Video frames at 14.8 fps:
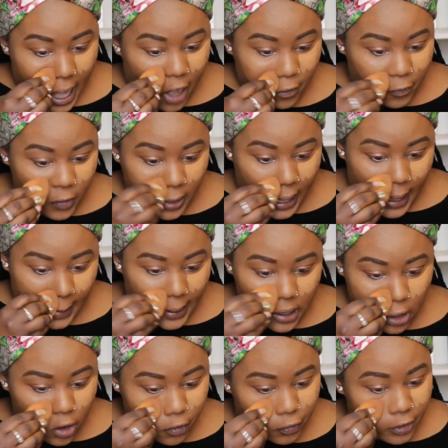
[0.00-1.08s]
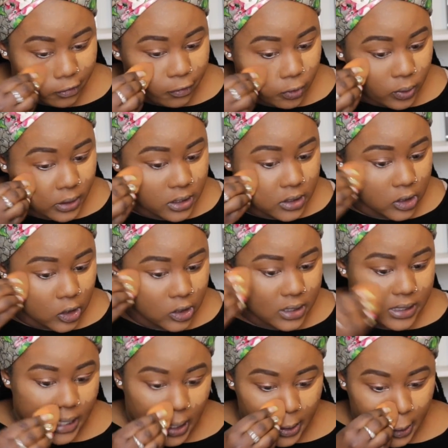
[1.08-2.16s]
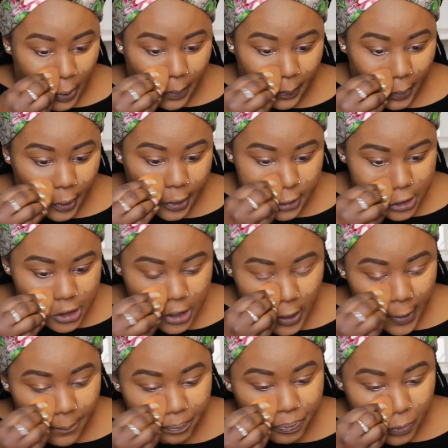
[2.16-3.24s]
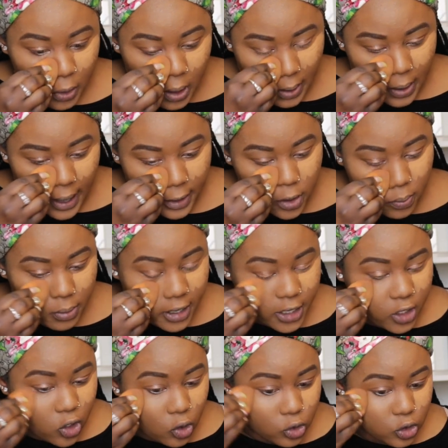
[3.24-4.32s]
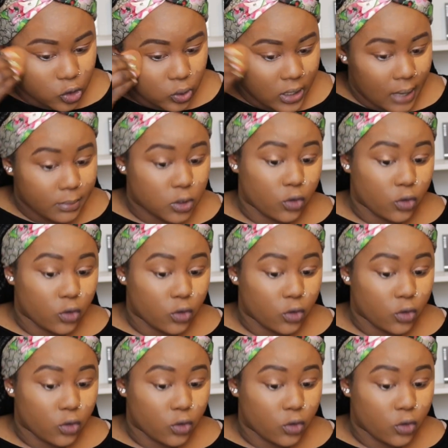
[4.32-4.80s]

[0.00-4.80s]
I feel like a lot of influencers sell their merch and the money goes to them.